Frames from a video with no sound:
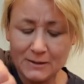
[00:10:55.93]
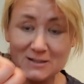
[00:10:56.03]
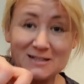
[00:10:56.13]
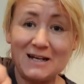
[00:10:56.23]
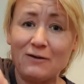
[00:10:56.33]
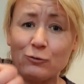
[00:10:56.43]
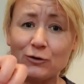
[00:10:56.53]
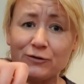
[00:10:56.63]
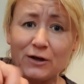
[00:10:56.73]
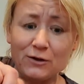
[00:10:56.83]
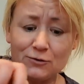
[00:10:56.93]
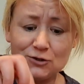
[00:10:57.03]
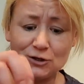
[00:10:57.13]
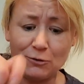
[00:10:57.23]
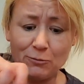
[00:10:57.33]
doesn't have one of those,
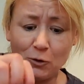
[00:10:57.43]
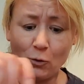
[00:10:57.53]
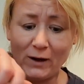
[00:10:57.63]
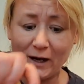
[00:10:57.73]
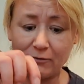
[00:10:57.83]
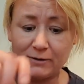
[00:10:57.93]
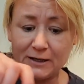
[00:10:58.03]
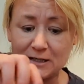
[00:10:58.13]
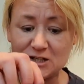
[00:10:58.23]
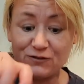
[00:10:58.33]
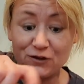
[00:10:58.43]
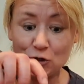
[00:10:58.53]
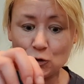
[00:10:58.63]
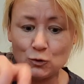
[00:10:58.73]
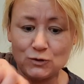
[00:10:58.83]
you know, quick release
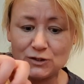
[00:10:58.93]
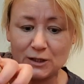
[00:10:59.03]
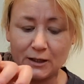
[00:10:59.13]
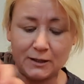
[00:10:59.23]
fuse